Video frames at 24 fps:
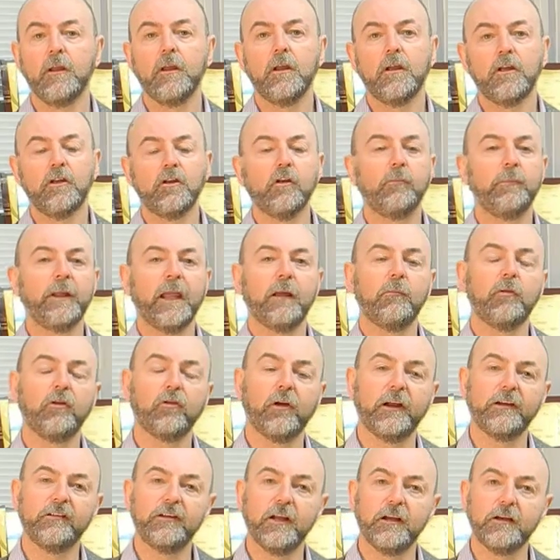You'll be able to
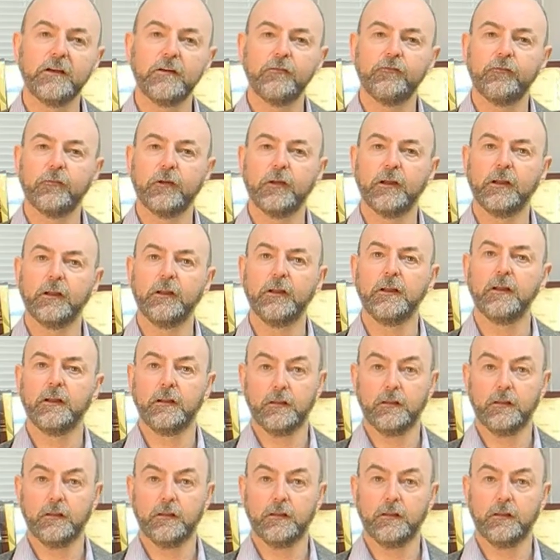identify